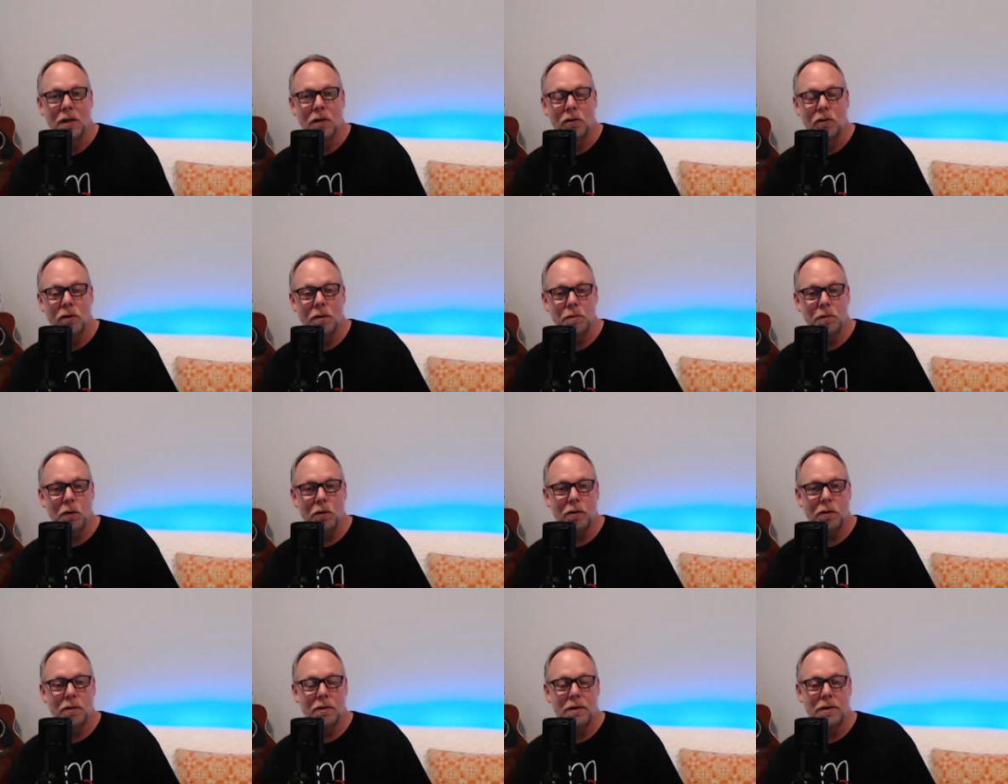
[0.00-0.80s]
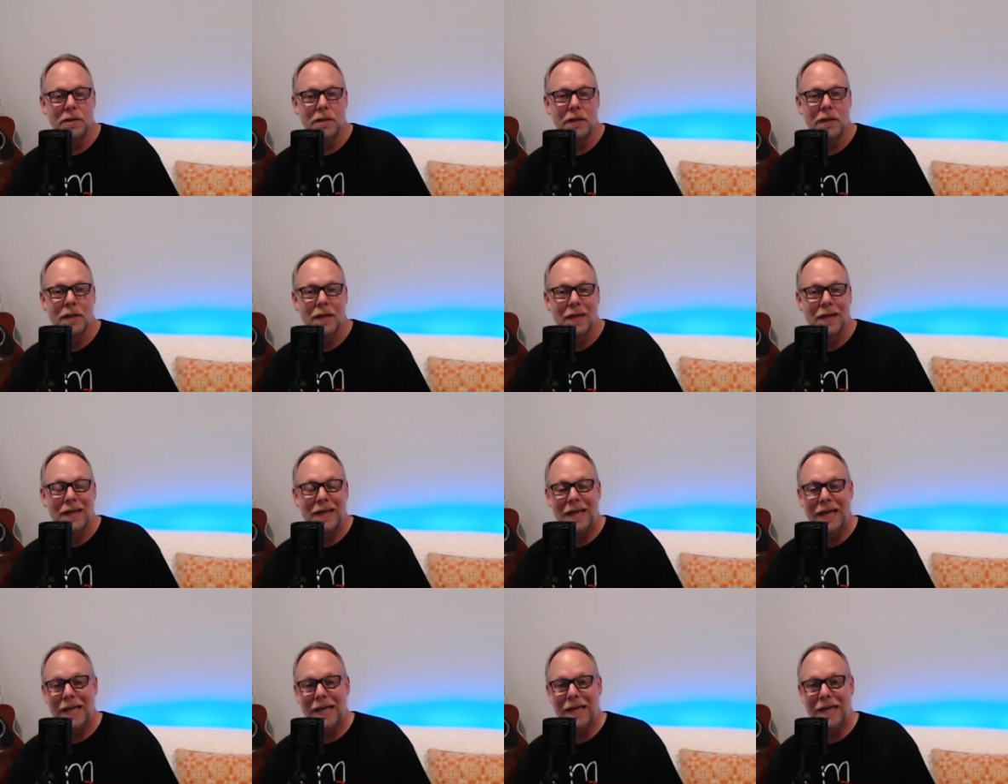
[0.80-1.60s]
cryptocurrency
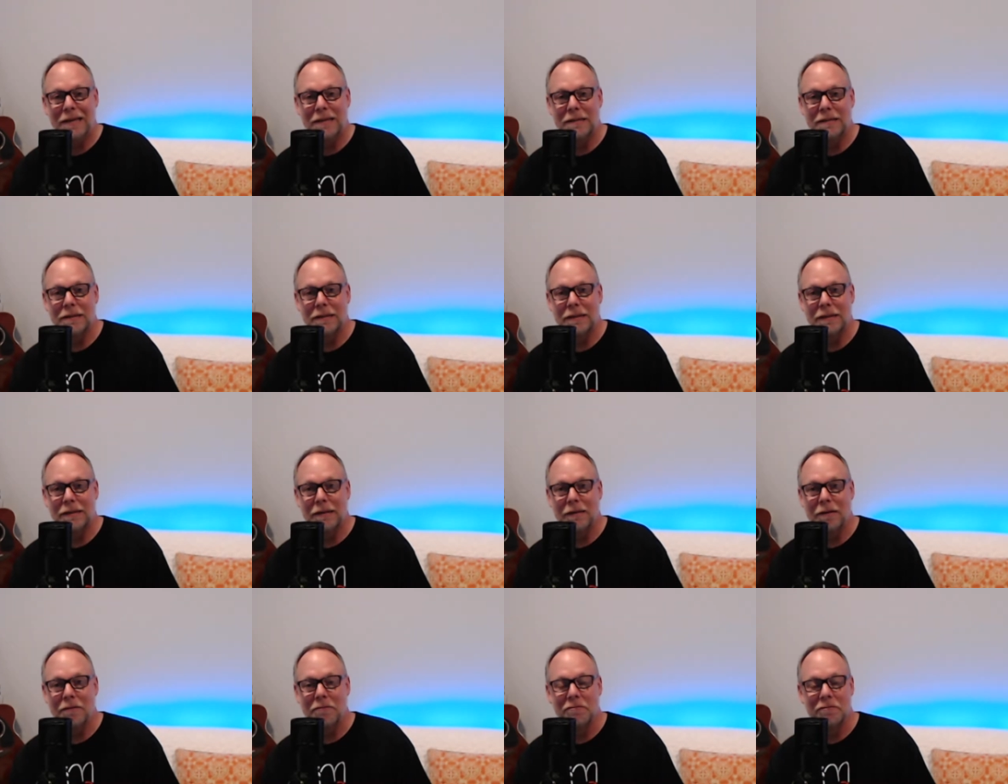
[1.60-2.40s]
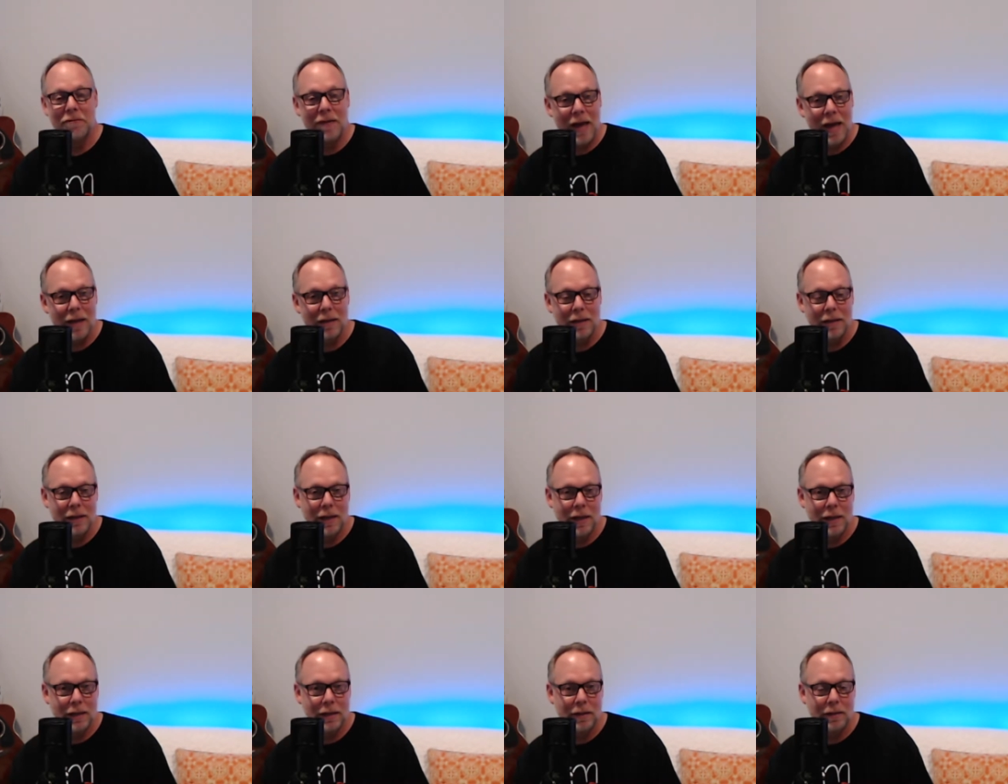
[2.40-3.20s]
is
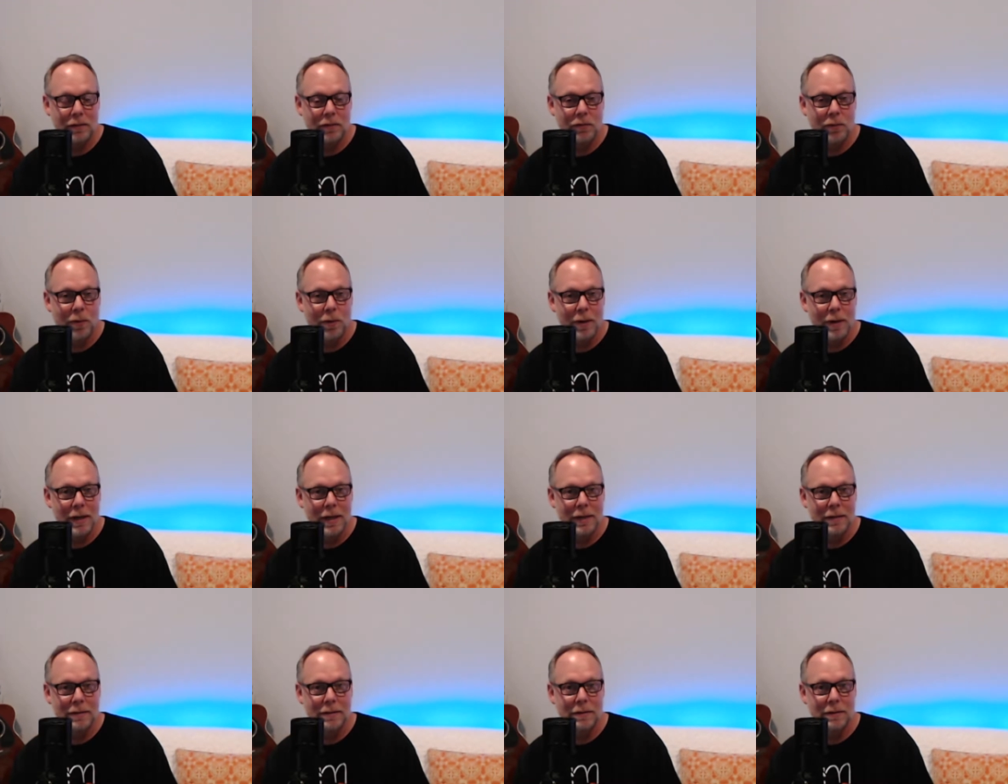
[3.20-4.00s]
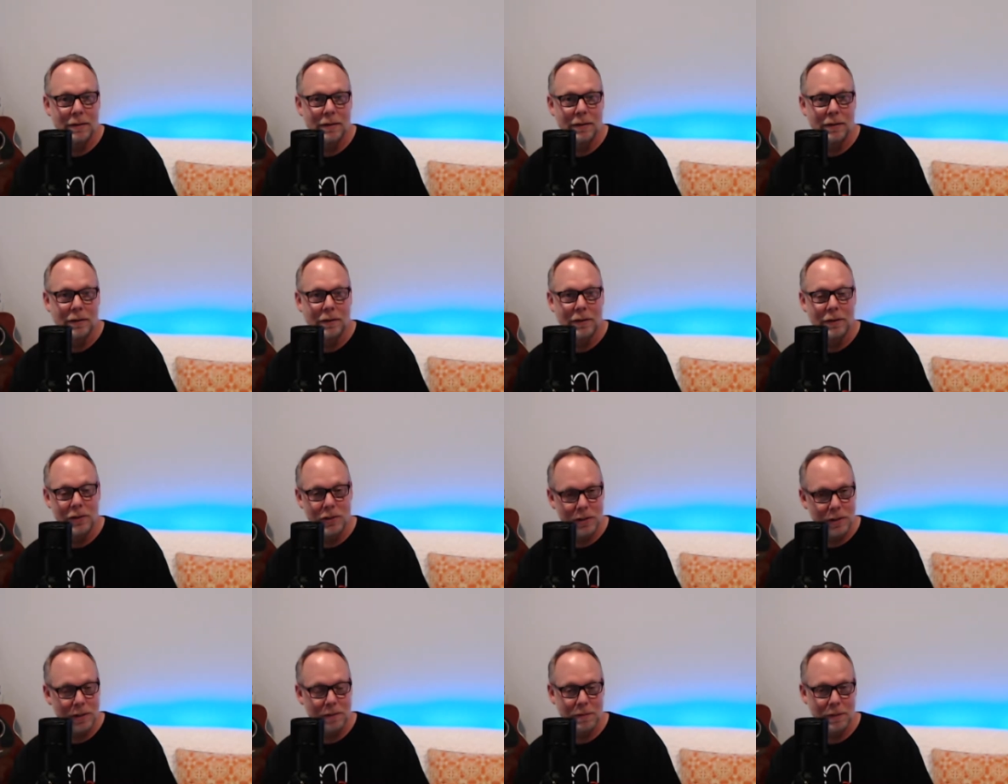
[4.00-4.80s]
validated for its
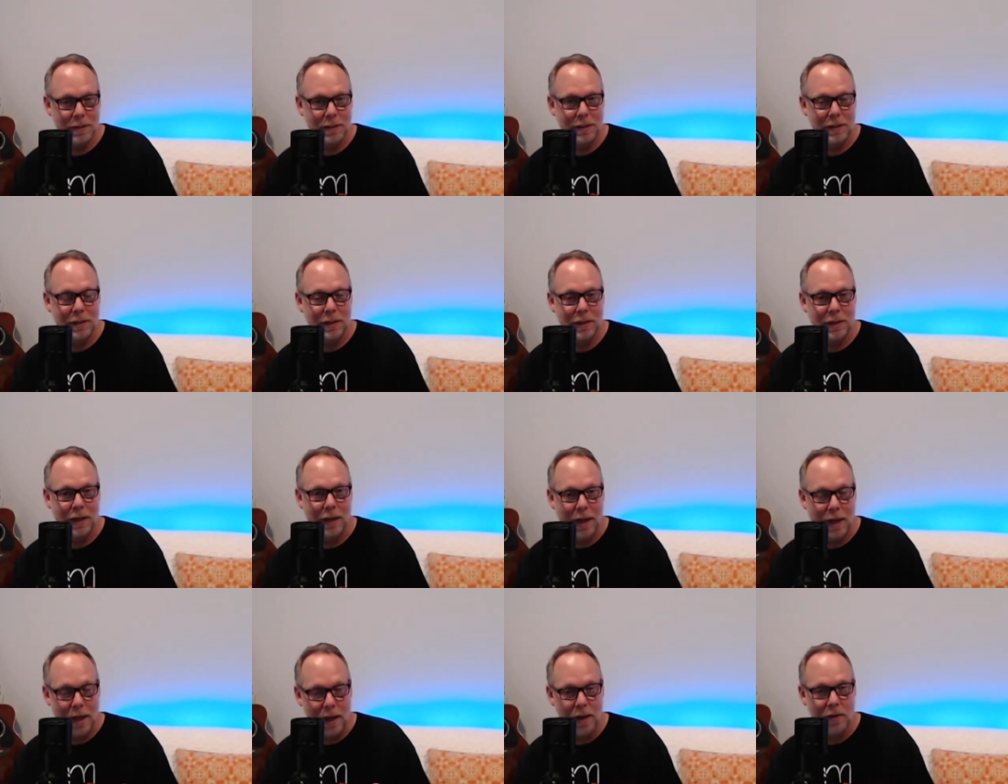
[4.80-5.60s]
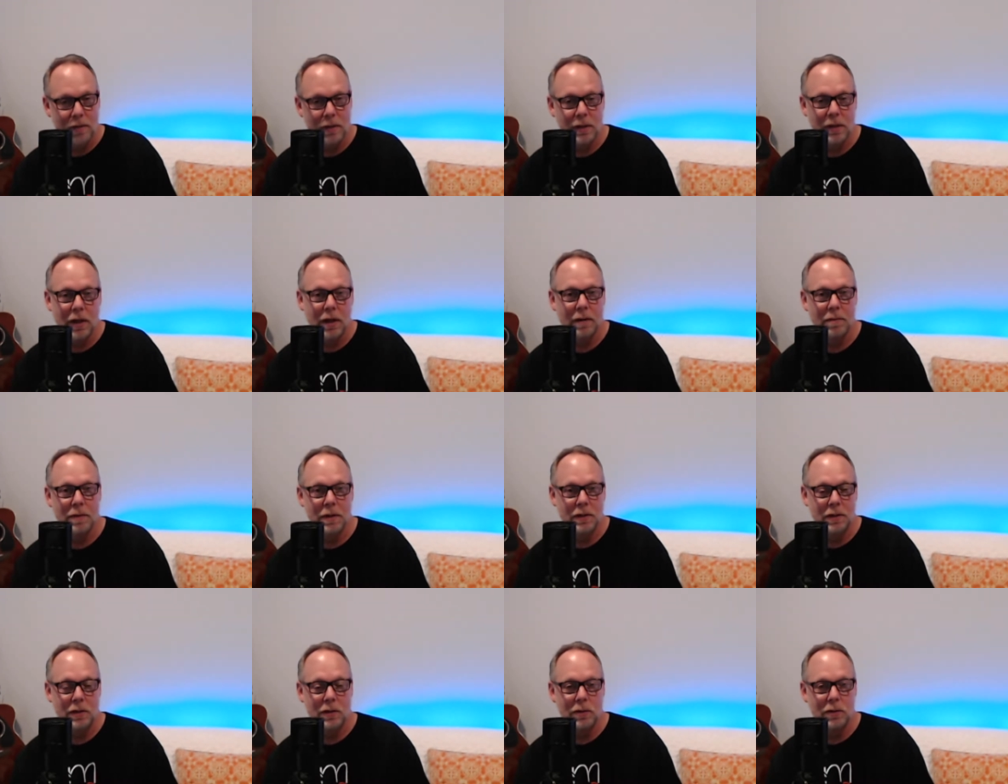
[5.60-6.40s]
legitimacy every time
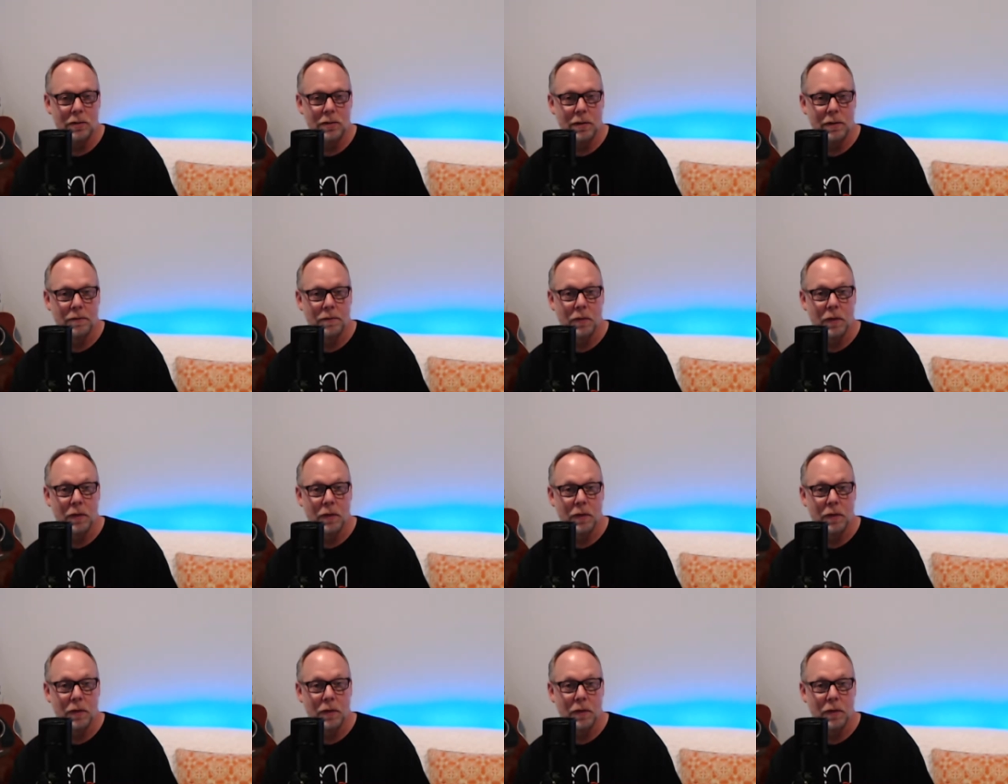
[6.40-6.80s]
it's used.